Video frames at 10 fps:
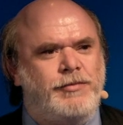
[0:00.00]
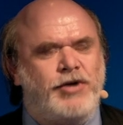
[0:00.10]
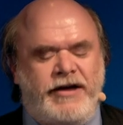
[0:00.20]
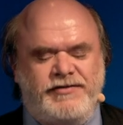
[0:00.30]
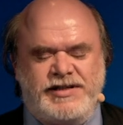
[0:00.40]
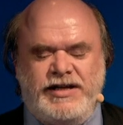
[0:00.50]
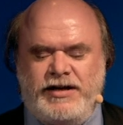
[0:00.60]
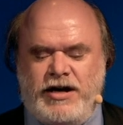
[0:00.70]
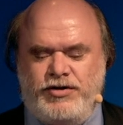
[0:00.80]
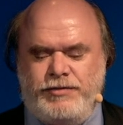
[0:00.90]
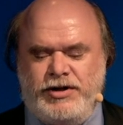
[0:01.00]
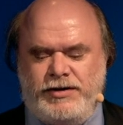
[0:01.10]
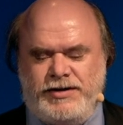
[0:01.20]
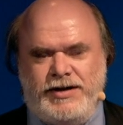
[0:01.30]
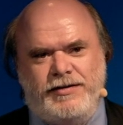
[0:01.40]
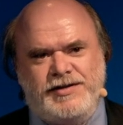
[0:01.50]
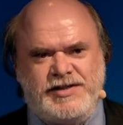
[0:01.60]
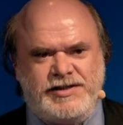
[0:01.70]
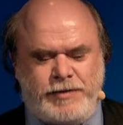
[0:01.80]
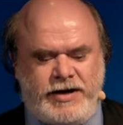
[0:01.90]
Privacy and Accountability, the
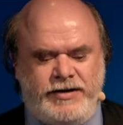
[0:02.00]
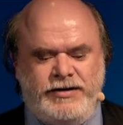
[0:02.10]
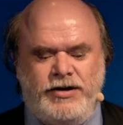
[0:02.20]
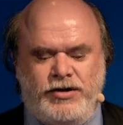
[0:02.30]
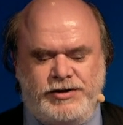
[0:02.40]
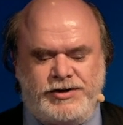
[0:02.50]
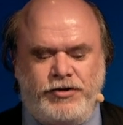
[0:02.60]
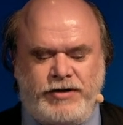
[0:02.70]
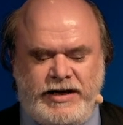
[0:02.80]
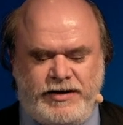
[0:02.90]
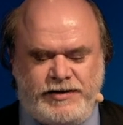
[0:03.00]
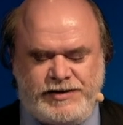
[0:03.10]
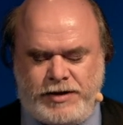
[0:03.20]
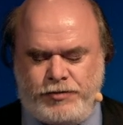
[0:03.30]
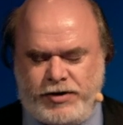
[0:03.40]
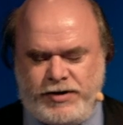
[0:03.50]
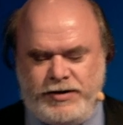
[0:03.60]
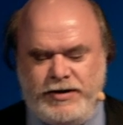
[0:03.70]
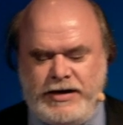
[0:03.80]
CISPA, also located in Saarbrücken,